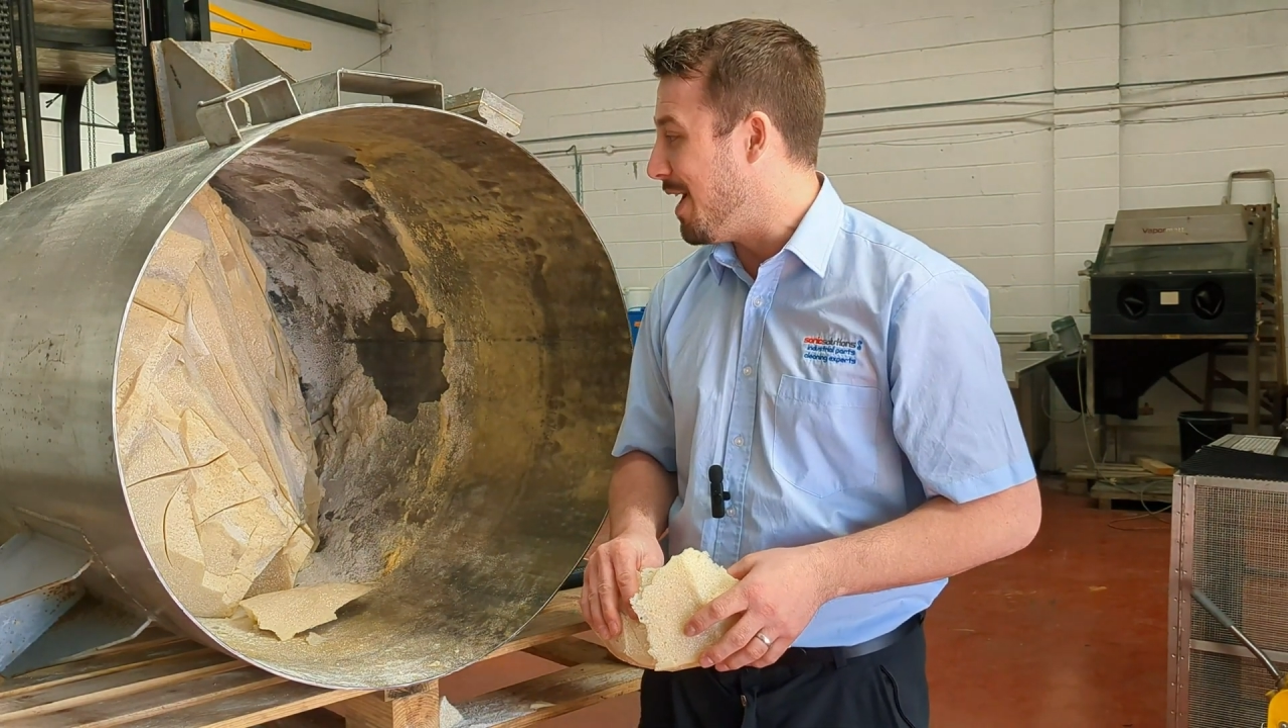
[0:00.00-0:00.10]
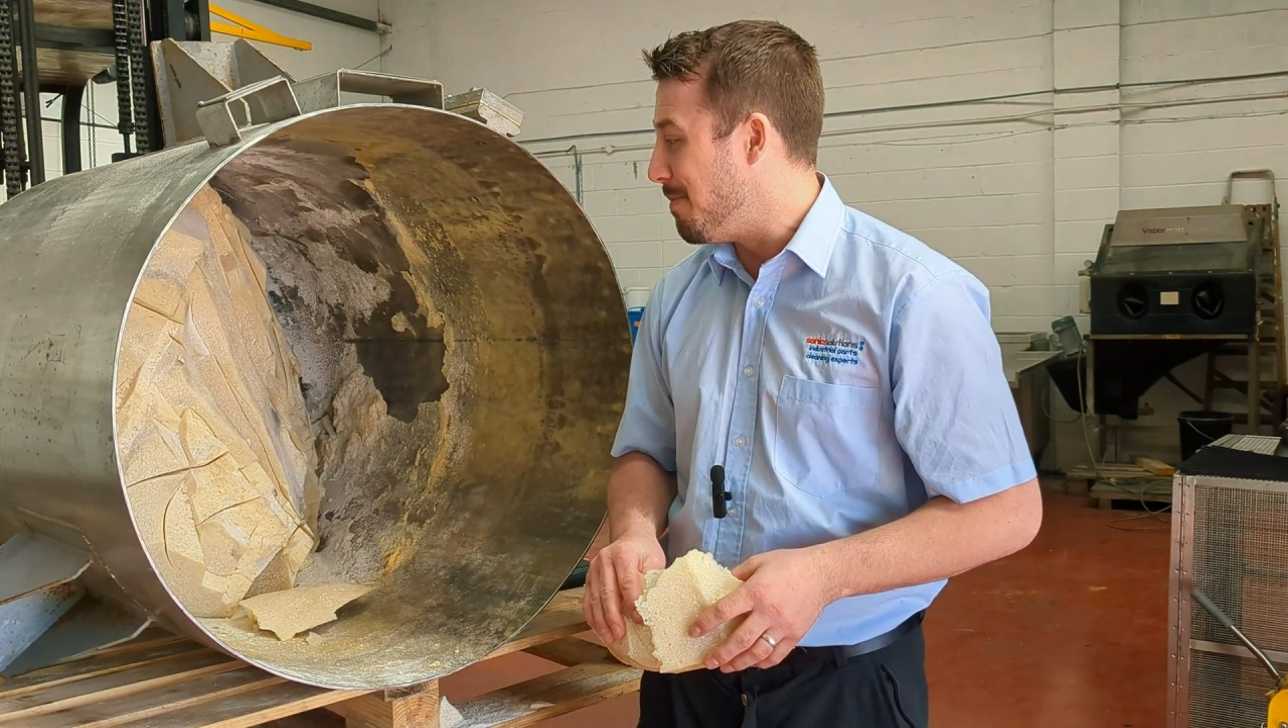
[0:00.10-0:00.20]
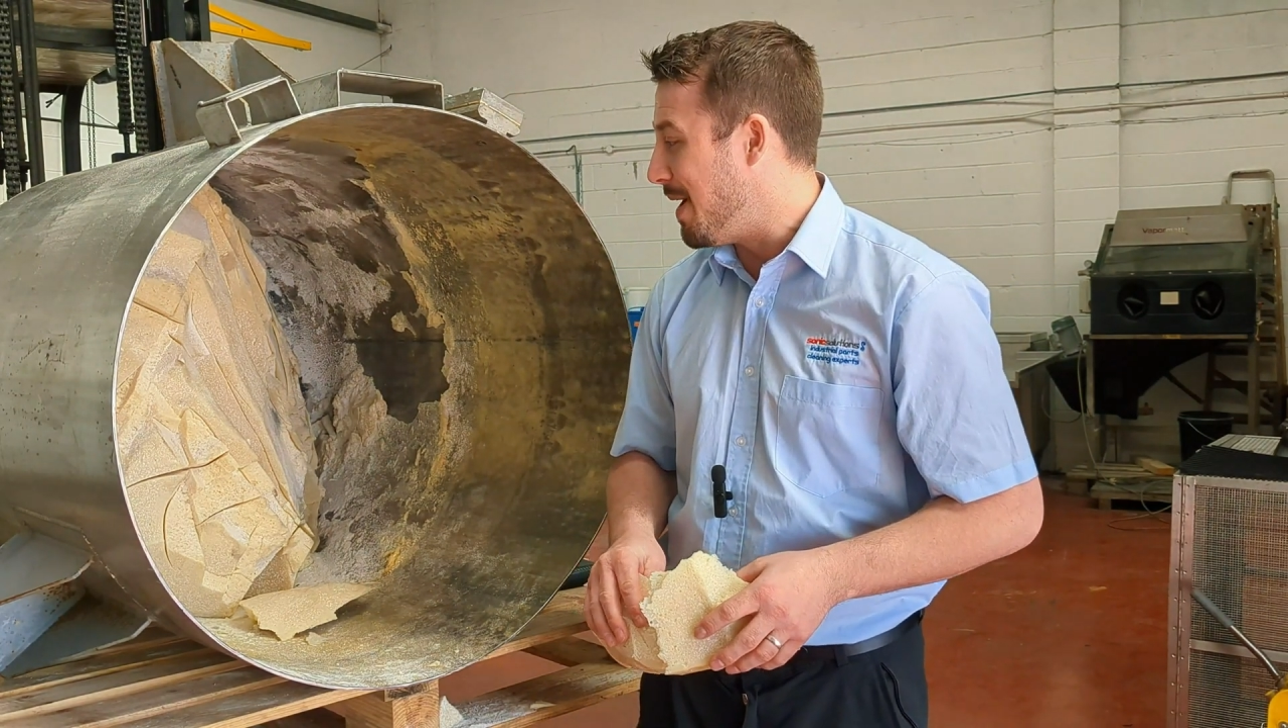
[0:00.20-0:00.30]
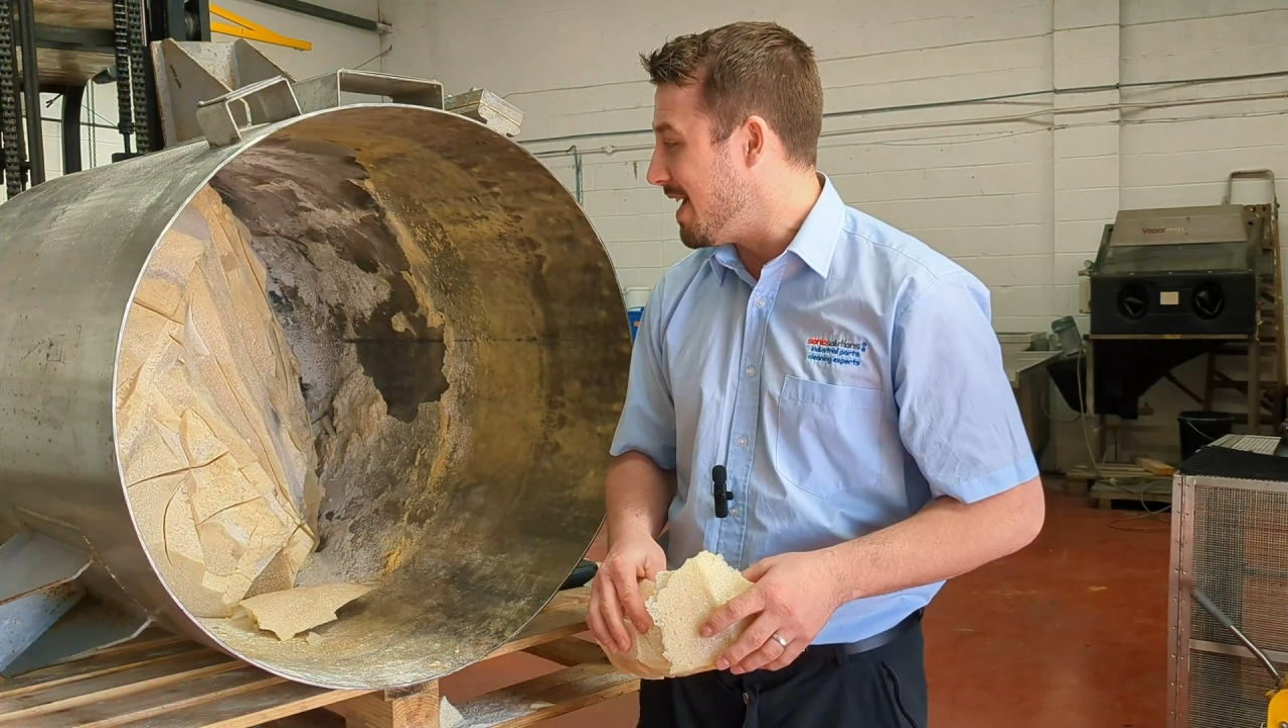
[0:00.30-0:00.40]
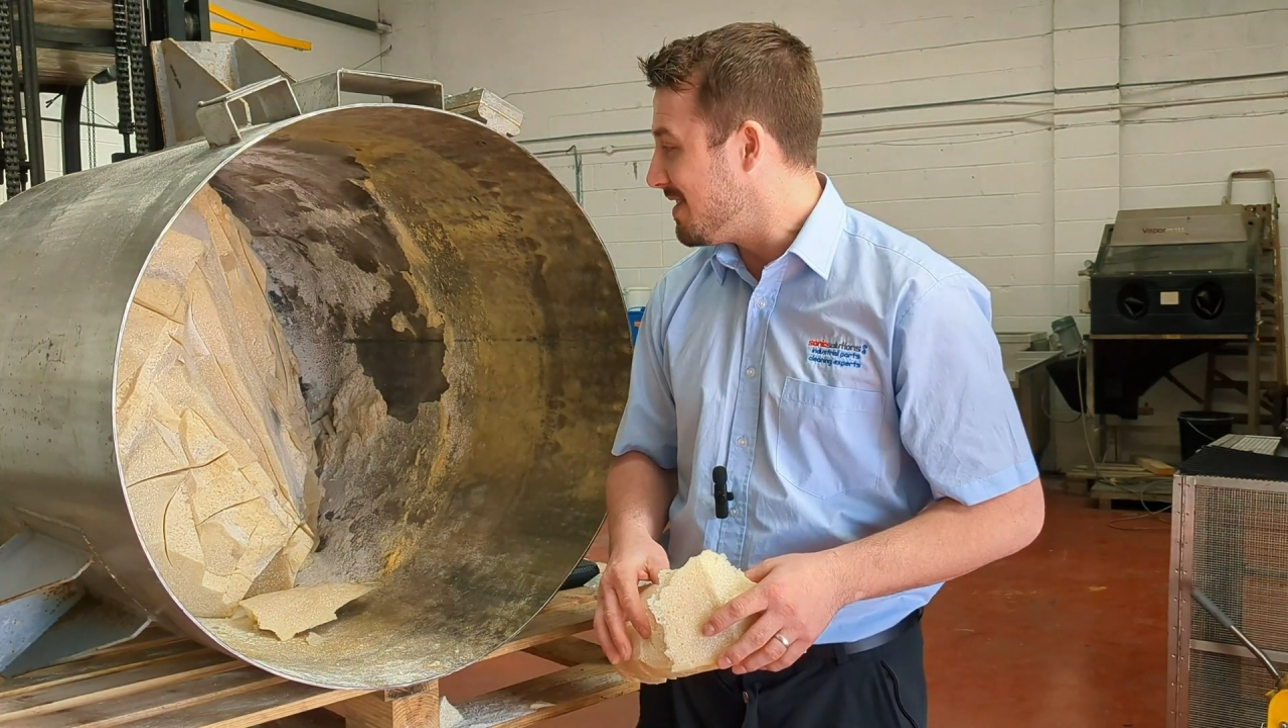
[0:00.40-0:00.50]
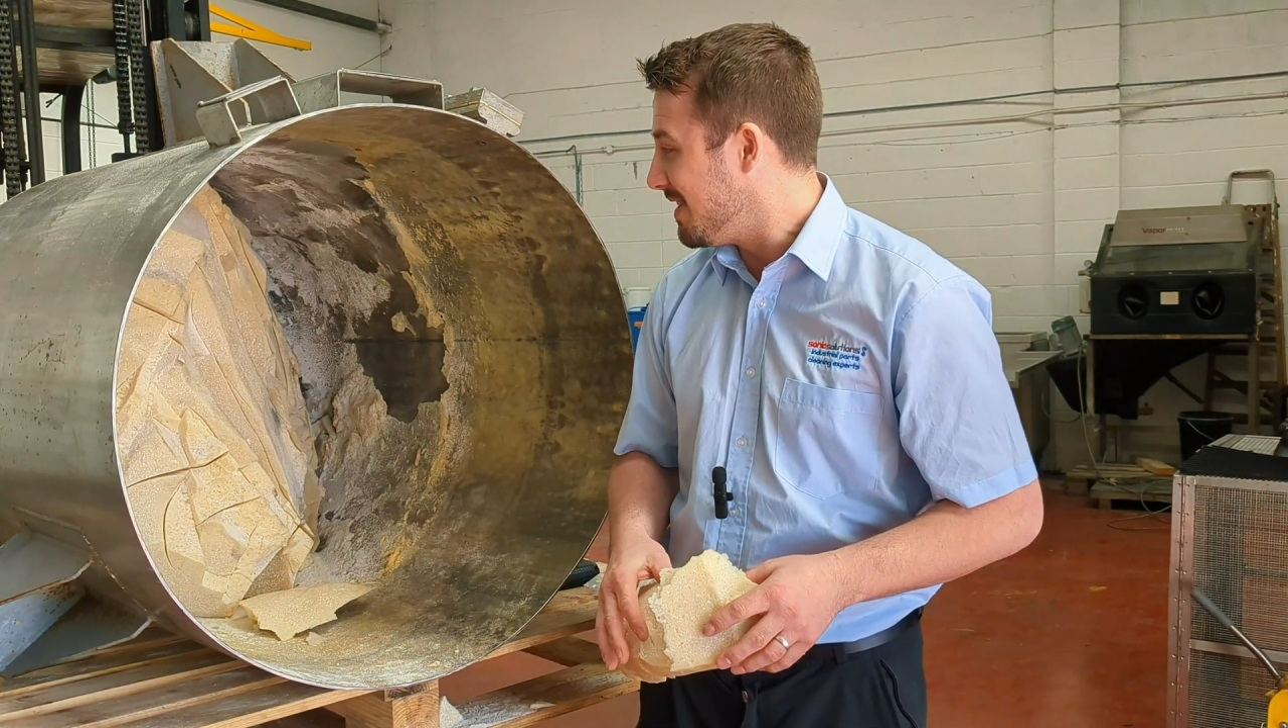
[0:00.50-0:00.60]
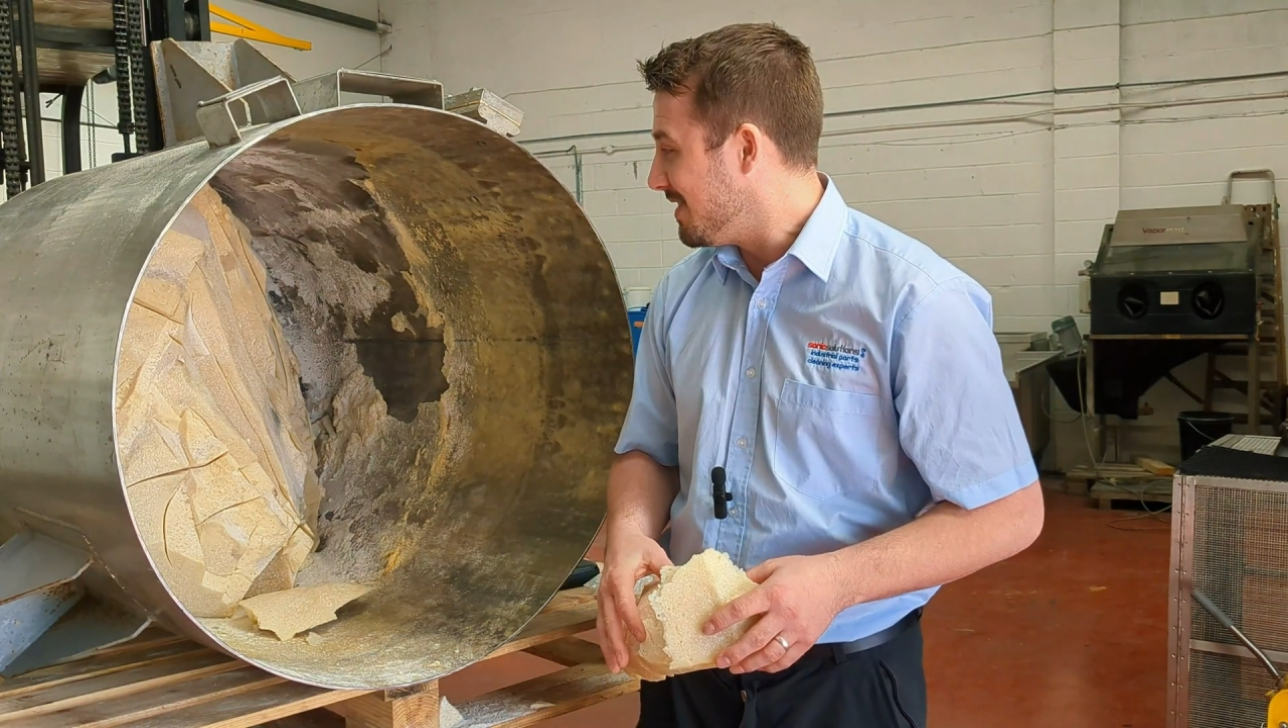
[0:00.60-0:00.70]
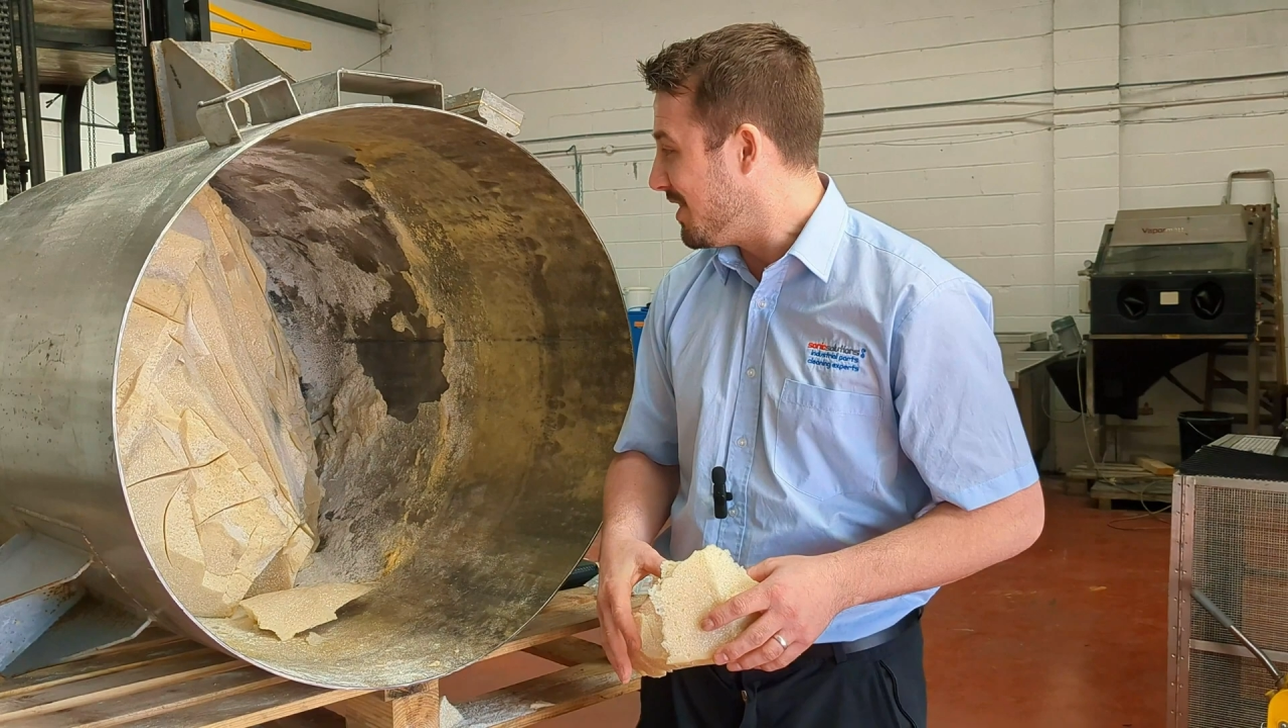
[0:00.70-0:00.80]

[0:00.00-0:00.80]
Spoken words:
their best